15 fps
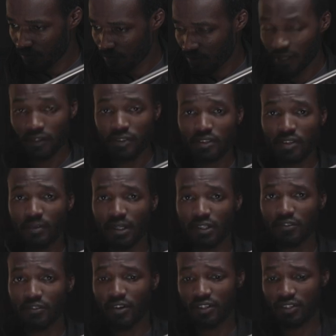thank you so much
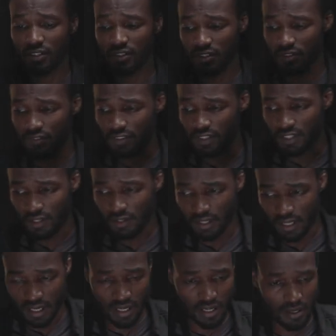for watching this video.
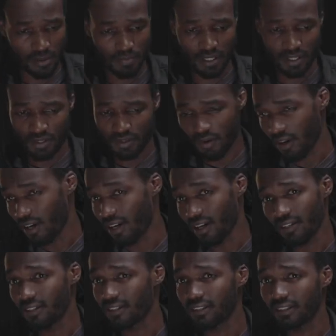Please go
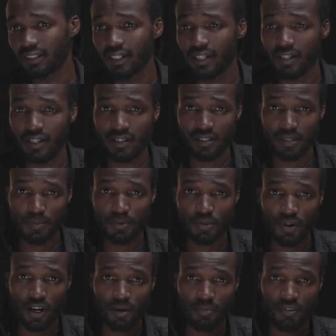ahead and
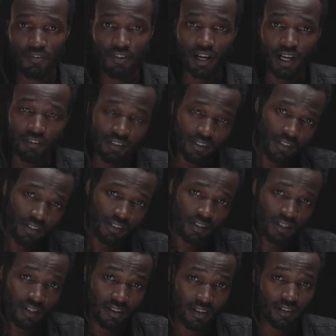subscribe if you haven't,
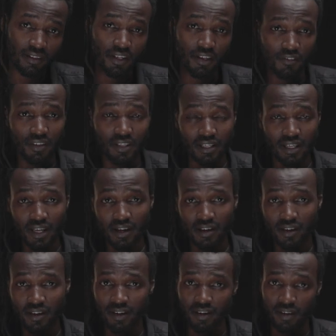and then give it a
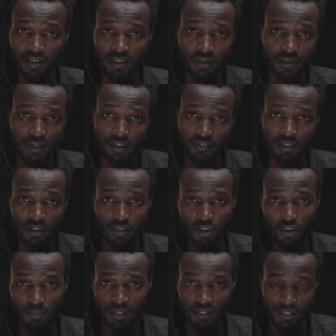like, give it a
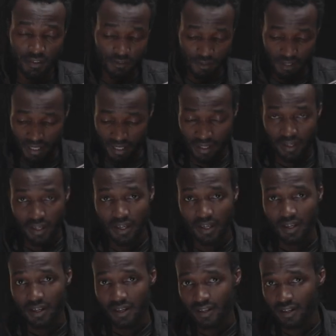comment if you like.
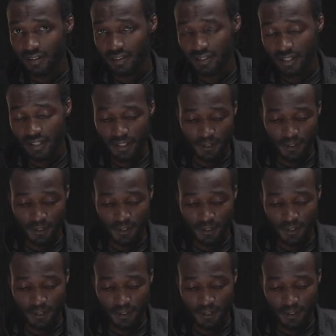It